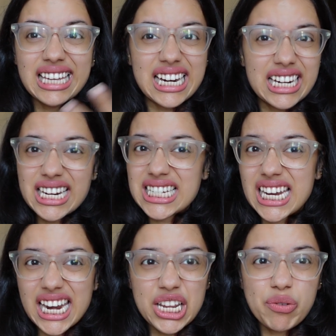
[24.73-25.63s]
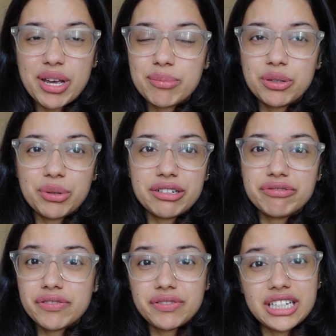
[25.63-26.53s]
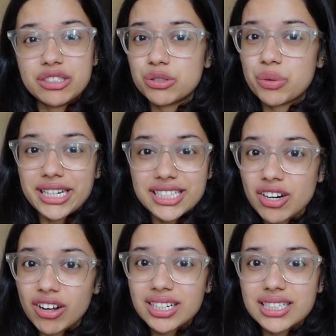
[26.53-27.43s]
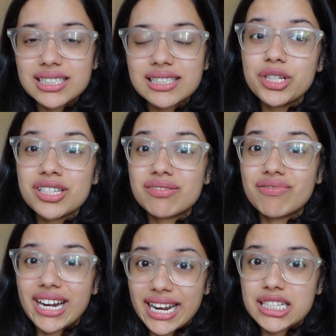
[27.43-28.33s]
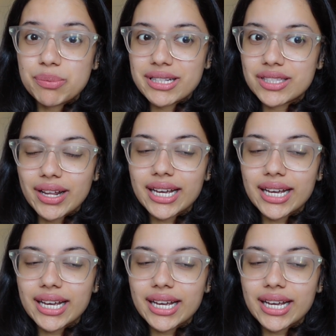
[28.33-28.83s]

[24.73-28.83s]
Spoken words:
can range anywhere between $15 to $20, which is very expensive.